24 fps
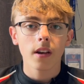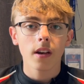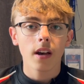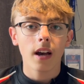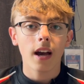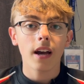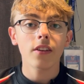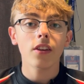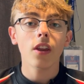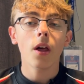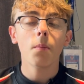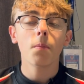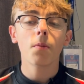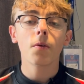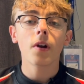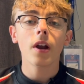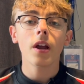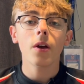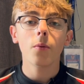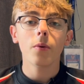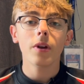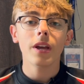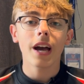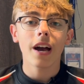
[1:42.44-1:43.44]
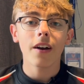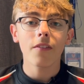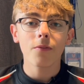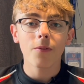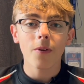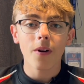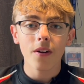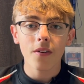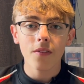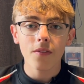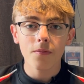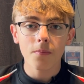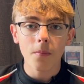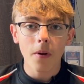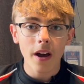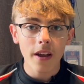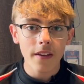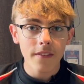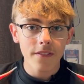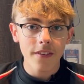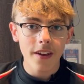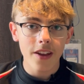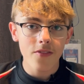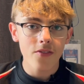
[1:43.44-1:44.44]
At number 8 we have one of my
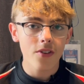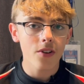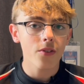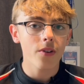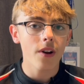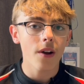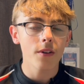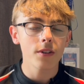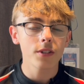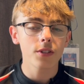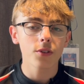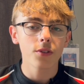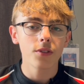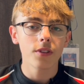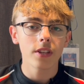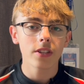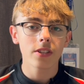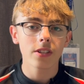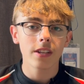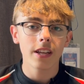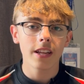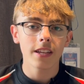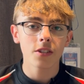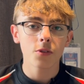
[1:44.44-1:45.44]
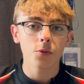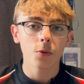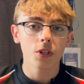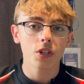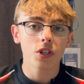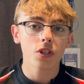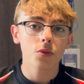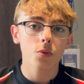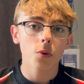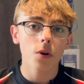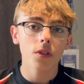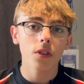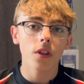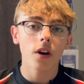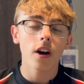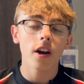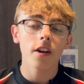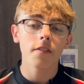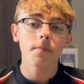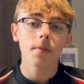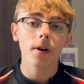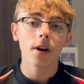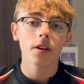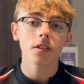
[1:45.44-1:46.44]
favourite grounds on this list, which is one that
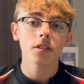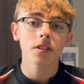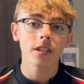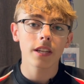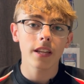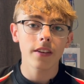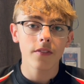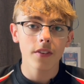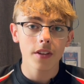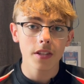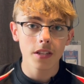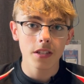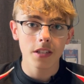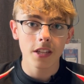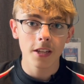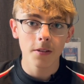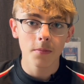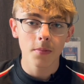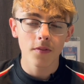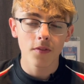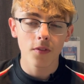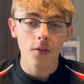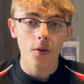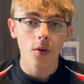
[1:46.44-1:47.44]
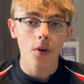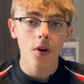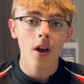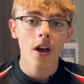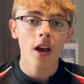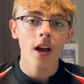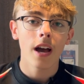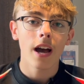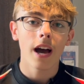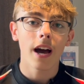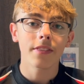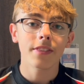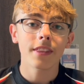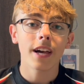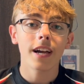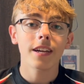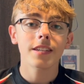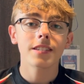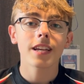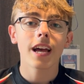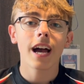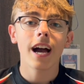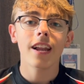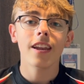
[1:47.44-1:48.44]
I've personally visited before, and that
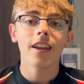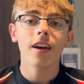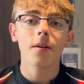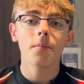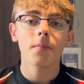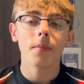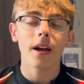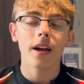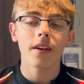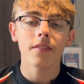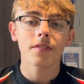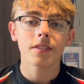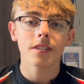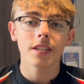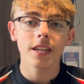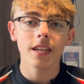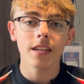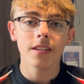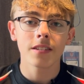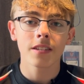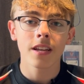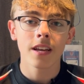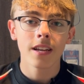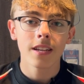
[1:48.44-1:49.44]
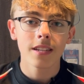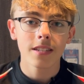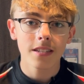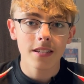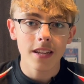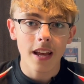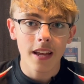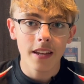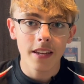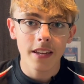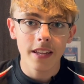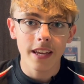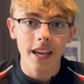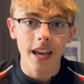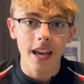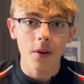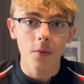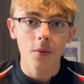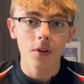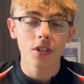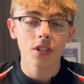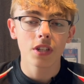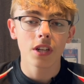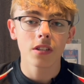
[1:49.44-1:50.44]
is Hallam FC's Sandygate,
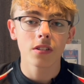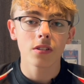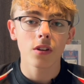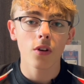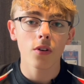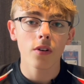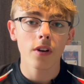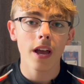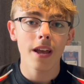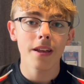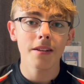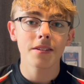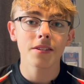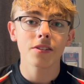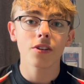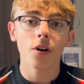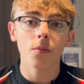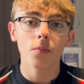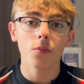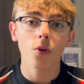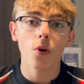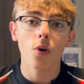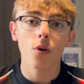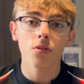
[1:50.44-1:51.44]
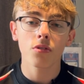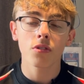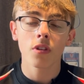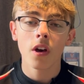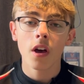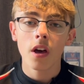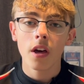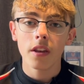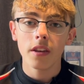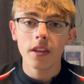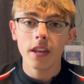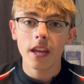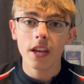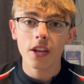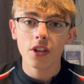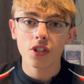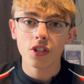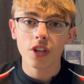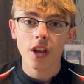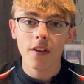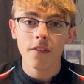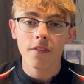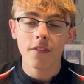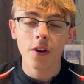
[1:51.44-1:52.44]
which is located up north near
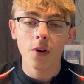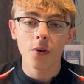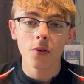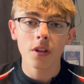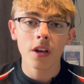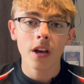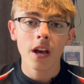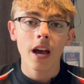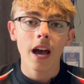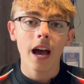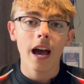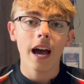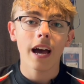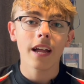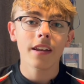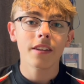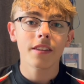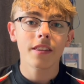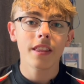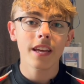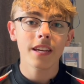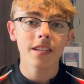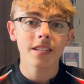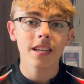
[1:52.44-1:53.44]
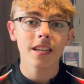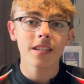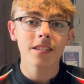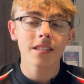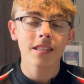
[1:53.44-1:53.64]
Sheffield, and this is